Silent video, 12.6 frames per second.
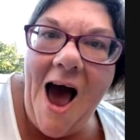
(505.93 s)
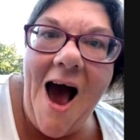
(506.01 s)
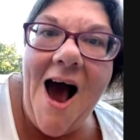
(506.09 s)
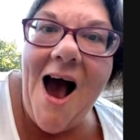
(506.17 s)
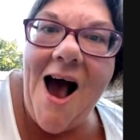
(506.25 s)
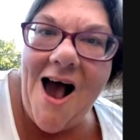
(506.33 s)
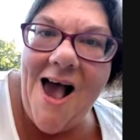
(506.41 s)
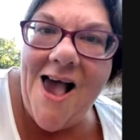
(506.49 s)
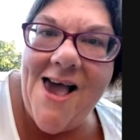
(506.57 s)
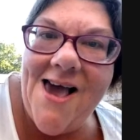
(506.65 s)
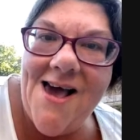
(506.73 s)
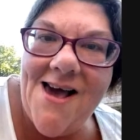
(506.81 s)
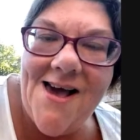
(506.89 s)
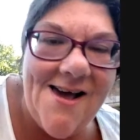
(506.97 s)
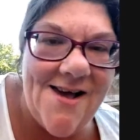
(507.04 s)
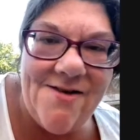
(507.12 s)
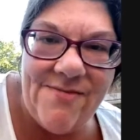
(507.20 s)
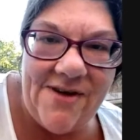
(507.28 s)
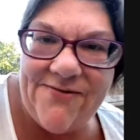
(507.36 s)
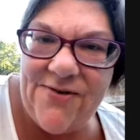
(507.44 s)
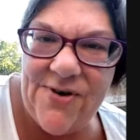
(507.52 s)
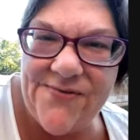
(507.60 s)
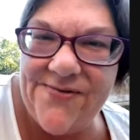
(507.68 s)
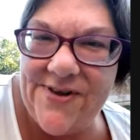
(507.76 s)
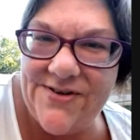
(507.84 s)
I, my
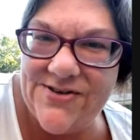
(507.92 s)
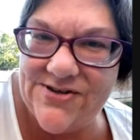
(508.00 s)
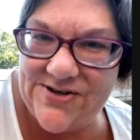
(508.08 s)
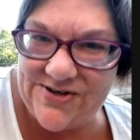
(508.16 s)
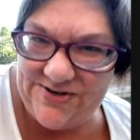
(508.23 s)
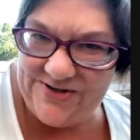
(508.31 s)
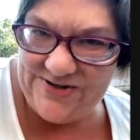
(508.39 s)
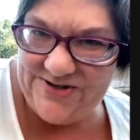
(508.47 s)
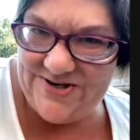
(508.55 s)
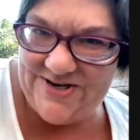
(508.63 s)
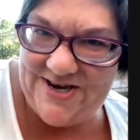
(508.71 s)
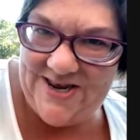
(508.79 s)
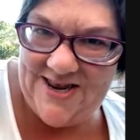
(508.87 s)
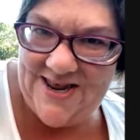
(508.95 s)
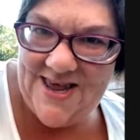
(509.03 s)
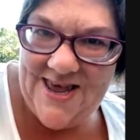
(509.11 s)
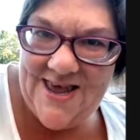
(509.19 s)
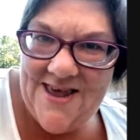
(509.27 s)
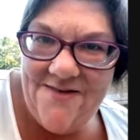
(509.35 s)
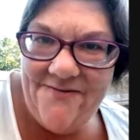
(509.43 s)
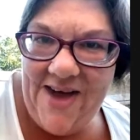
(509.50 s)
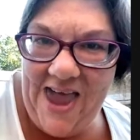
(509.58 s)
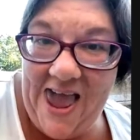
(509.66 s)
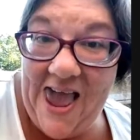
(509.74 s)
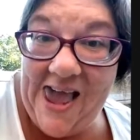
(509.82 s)
foot feels good
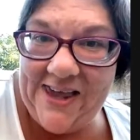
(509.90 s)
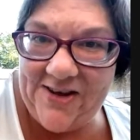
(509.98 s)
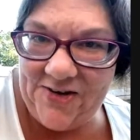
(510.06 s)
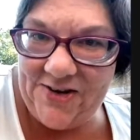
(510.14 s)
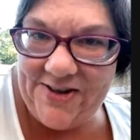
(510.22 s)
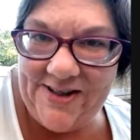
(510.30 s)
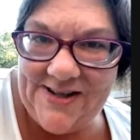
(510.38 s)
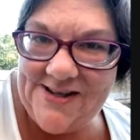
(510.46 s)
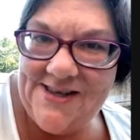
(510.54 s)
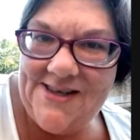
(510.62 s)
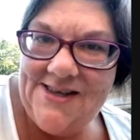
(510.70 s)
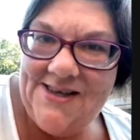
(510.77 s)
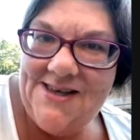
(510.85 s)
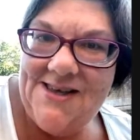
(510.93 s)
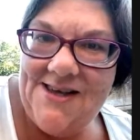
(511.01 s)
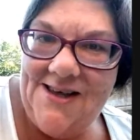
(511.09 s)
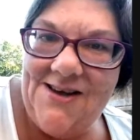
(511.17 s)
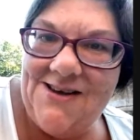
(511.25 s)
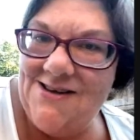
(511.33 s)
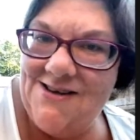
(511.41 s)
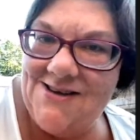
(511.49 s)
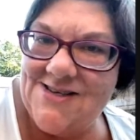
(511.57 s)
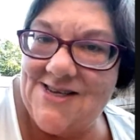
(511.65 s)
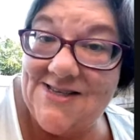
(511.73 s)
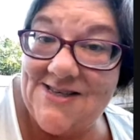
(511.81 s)
my ankle
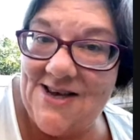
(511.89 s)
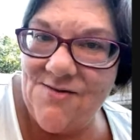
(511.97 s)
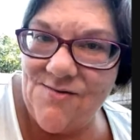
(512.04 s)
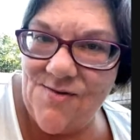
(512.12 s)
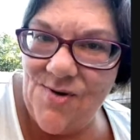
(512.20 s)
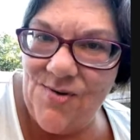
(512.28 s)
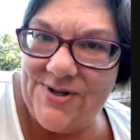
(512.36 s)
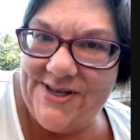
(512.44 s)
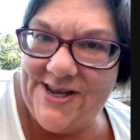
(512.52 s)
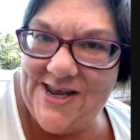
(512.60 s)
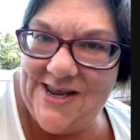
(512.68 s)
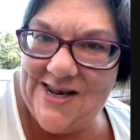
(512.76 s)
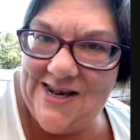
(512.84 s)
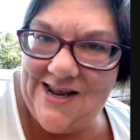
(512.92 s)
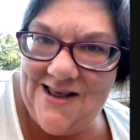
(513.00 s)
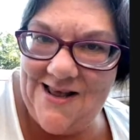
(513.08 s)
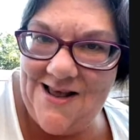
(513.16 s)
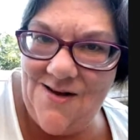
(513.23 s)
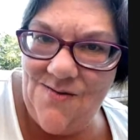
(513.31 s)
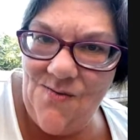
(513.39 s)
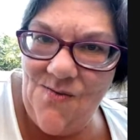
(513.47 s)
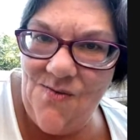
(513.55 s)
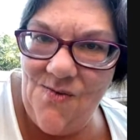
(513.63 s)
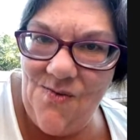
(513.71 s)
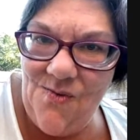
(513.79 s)
uh since I rolled it.
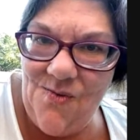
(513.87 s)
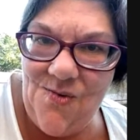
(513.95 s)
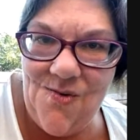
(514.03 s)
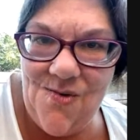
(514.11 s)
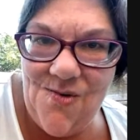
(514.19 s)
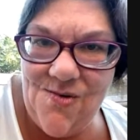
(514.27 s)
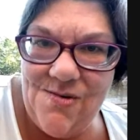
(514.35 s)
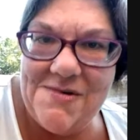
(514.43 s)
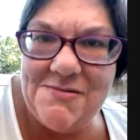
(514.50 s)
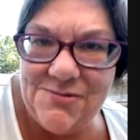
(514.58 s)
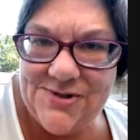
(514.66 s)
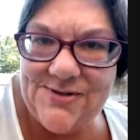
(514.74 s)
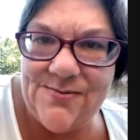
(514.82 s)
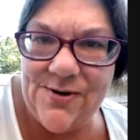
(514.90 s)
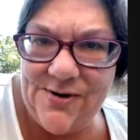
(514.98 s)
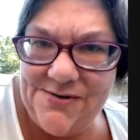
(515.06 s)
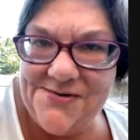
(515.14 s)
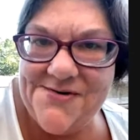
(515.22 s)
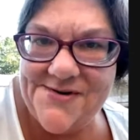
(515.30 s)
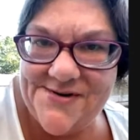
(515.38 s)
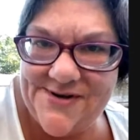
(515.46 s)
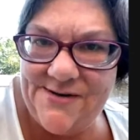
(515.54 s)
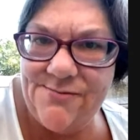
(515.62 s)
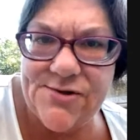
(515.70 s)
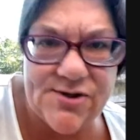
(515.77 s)
Oh, it was hurting.
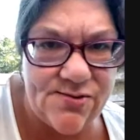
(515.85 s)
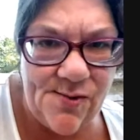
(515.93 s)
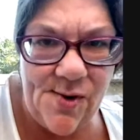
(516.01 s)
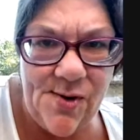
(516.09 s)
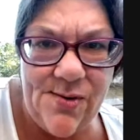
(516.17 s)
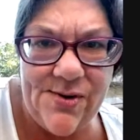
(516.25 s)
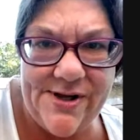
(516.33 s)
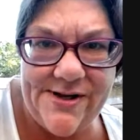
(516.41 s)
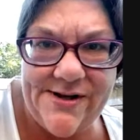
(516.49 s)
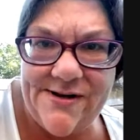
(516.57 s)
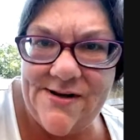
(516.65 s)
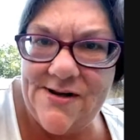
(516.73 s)
It was swollen.